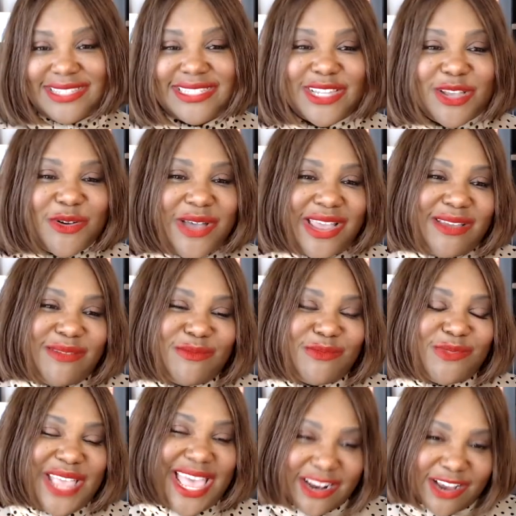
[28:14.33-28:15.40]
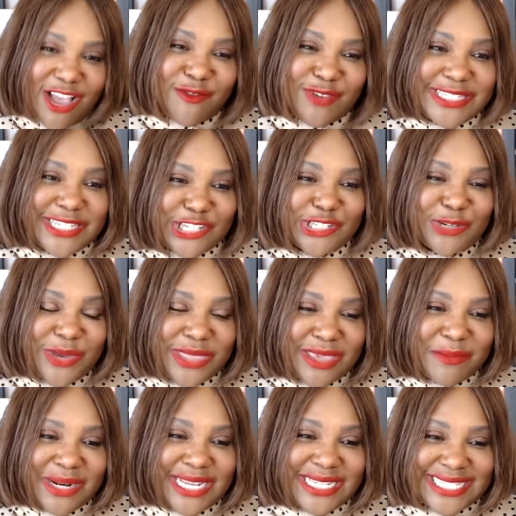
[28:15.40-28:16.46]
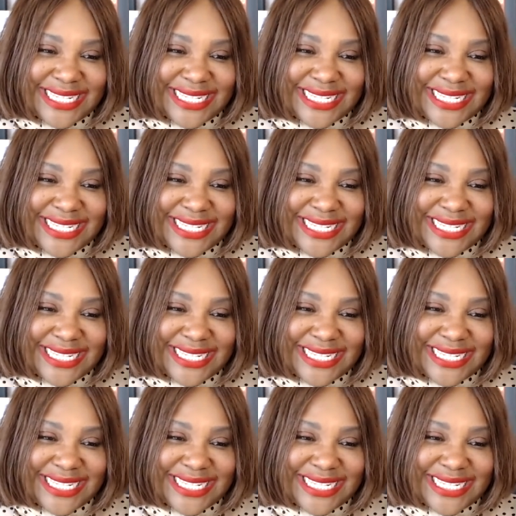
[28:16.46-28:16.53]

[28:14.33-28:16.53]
And so I had a conversation with him,